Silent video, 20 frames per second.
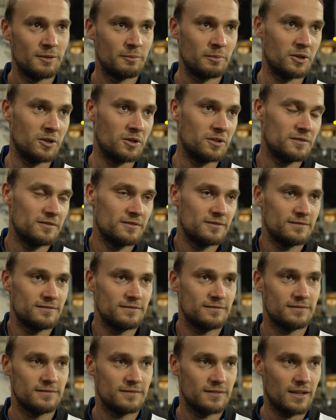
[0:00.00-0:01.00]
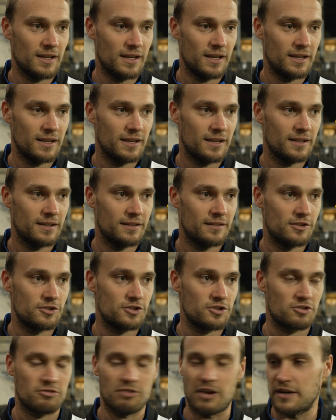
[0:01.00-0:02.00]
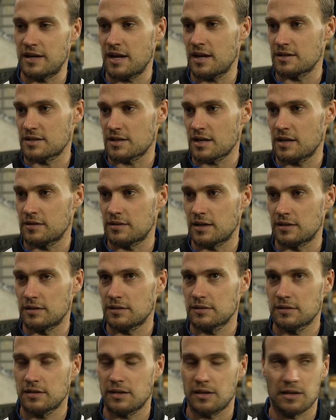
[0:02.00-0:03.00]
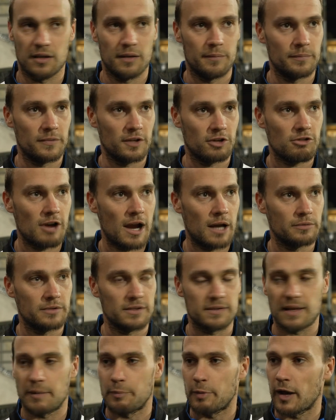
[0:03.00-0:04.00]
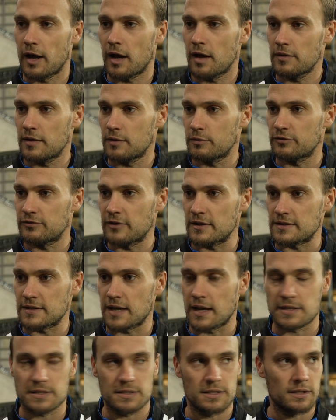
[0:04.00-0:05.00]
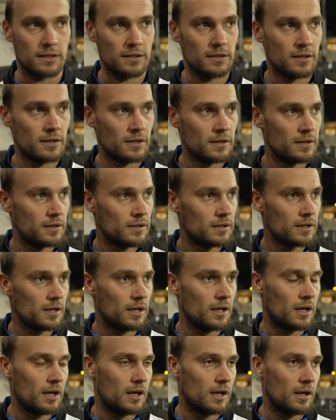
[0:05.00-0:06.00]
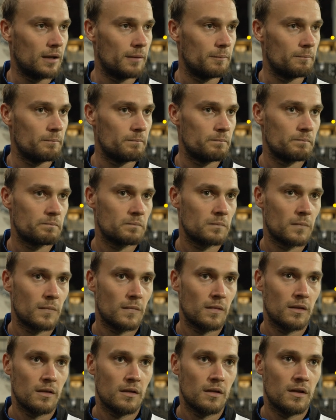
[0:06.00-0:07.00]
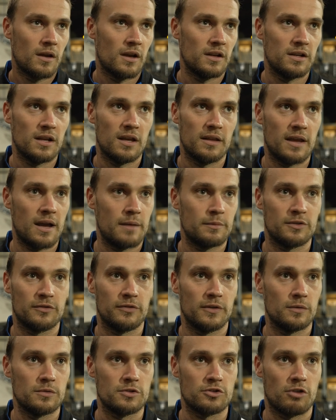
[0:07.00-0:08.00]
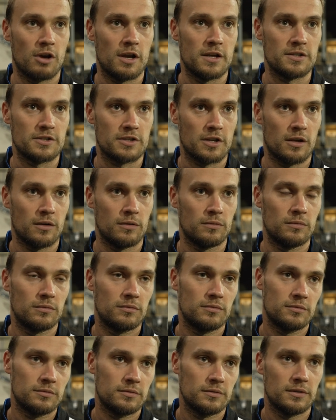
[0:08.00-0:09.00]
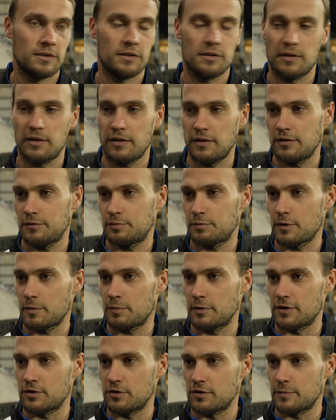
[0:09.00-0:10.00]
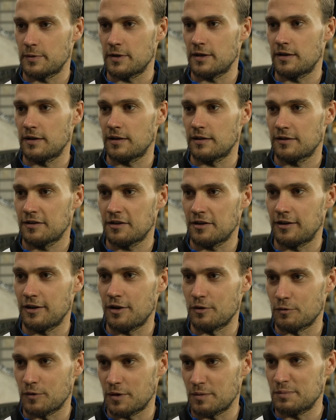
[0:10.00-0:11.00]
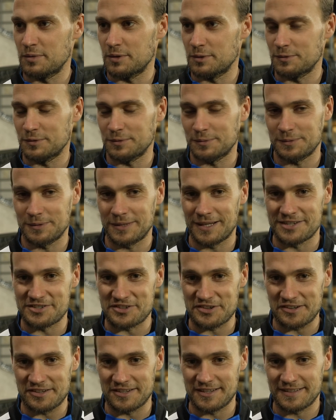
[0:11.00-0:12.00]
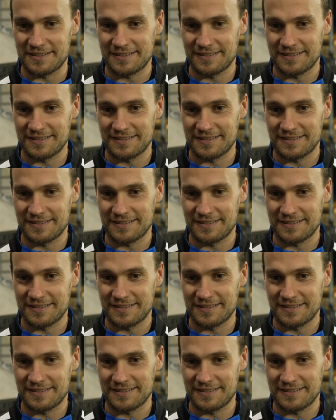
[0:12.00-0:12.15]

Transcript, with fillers: But they're just great nights, aren't they? Mm. Um, the crowd did their part; they were fantastic. Um, and yeah, the atmosphere was great. So it, it's probably going to be a, a long one, but we'll, we'll, enjoy it.